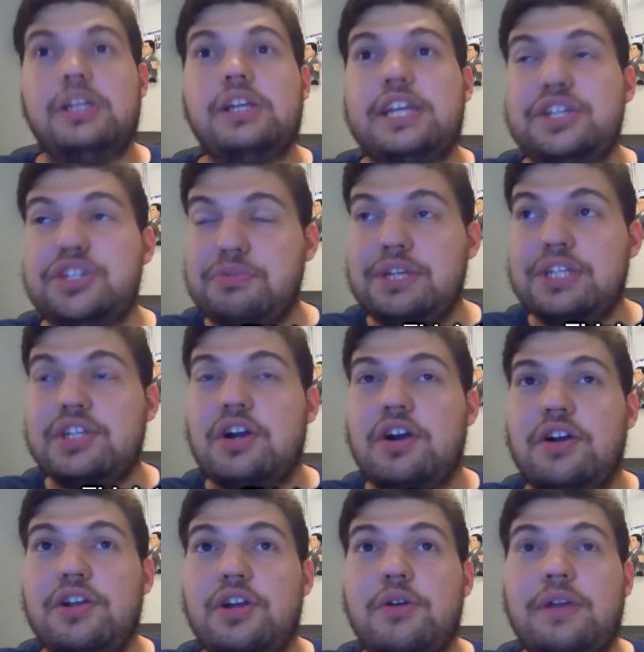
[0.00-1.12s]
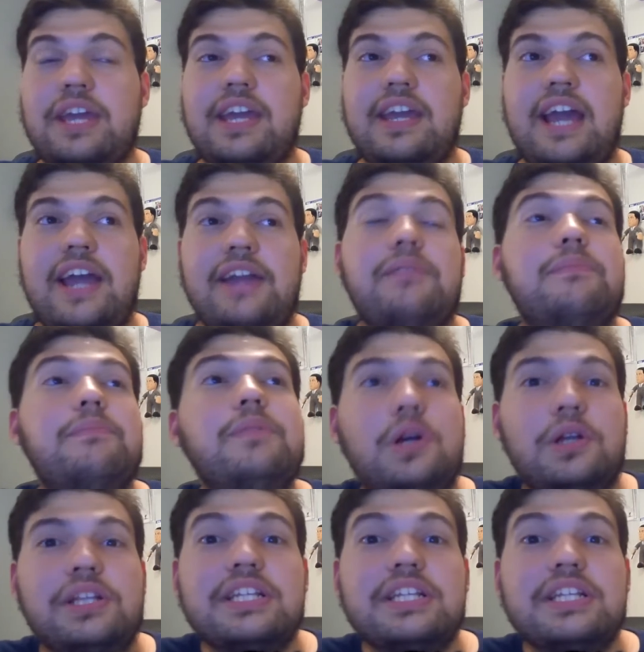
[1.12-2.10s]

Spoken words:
Look, history is hard, okay? I looked